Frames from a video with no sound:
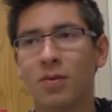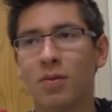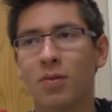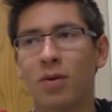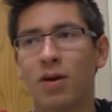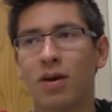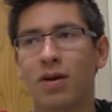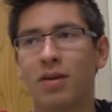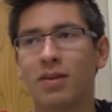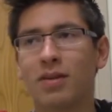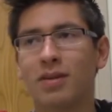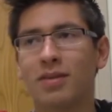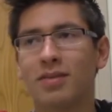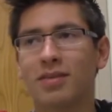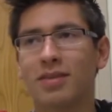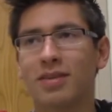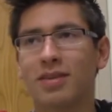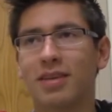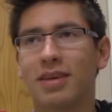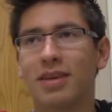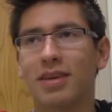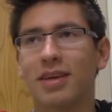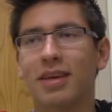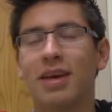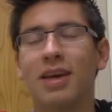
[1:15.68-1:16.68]
Well, here's the
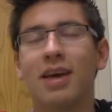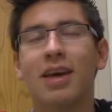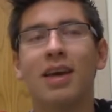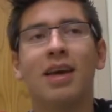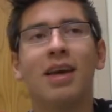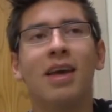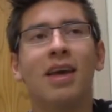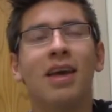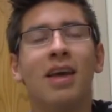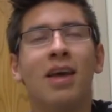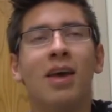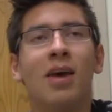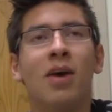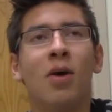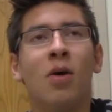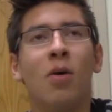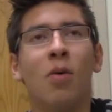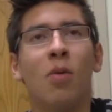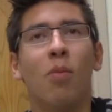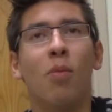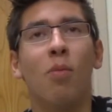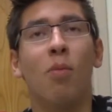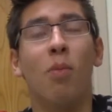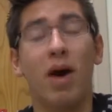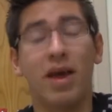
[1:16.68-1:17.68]
thing.
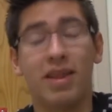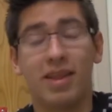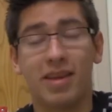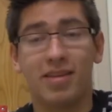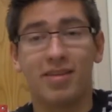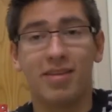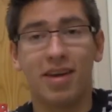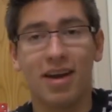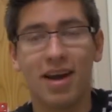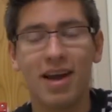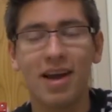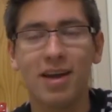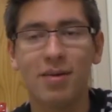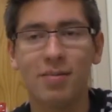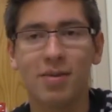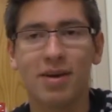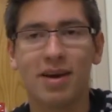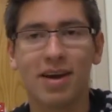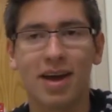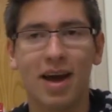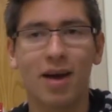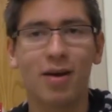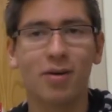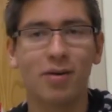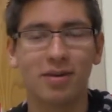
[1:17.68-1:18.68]
By the time
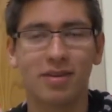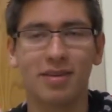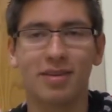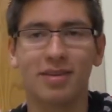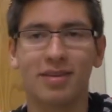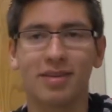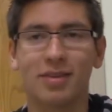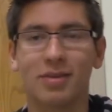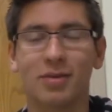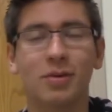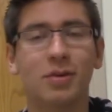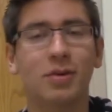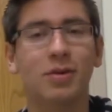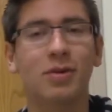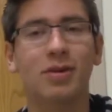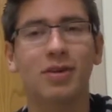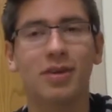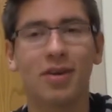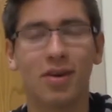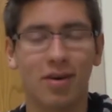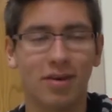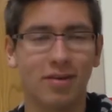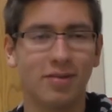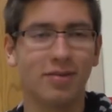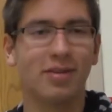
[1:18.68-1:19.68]
I was in school,
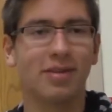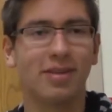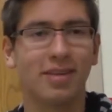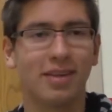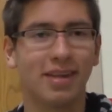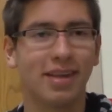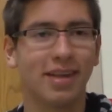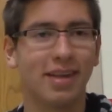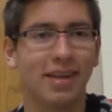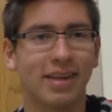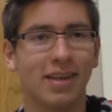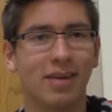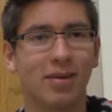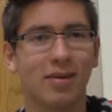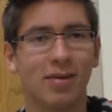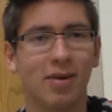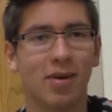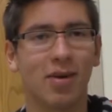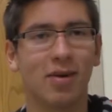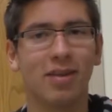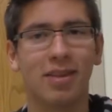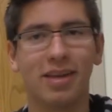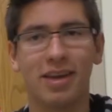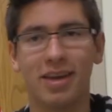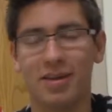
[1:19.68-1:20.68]
obviously, like there was
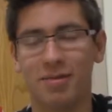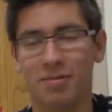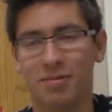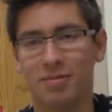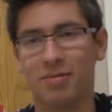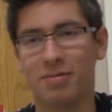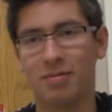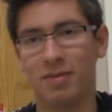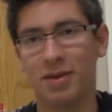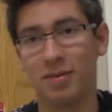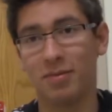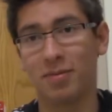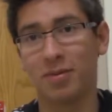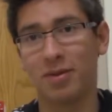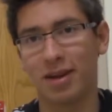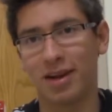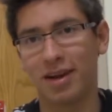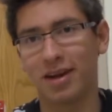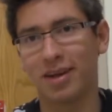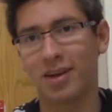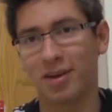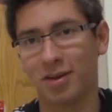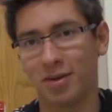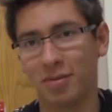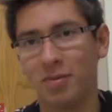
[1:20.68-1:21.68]
hardly any people that
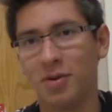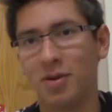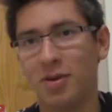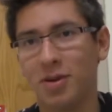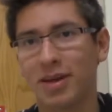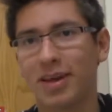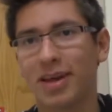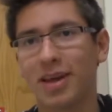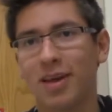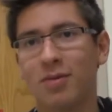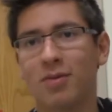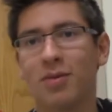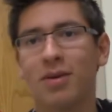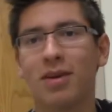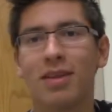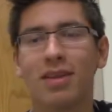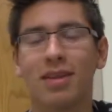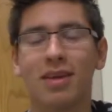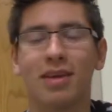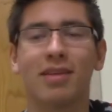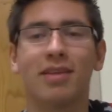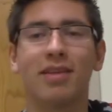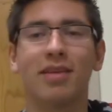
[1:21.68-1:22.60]
I could communicate with, mm-hmm.